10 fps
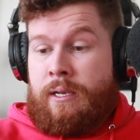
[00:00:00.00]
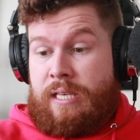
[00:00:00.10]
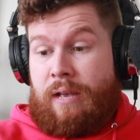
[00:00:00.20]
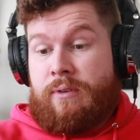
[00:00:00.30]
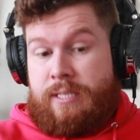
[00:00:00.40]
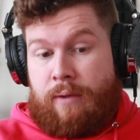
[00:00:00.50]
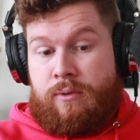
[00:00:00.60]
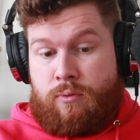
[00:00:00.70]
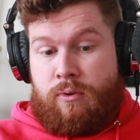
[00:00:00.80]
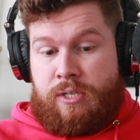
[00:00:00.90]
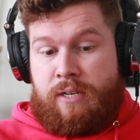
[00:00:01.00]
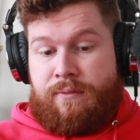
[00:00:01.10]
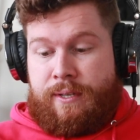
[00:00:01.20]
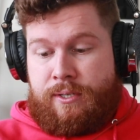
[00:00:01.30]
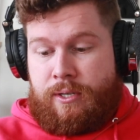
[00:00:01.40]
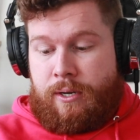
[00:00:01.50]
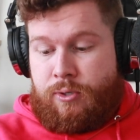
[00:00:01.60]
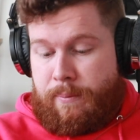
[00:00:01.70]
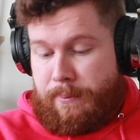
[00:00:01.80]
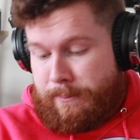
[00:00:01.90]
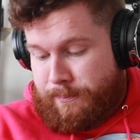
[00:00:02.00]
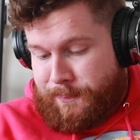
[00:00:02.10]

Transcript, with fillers: So that was that was the routine for the entire trip.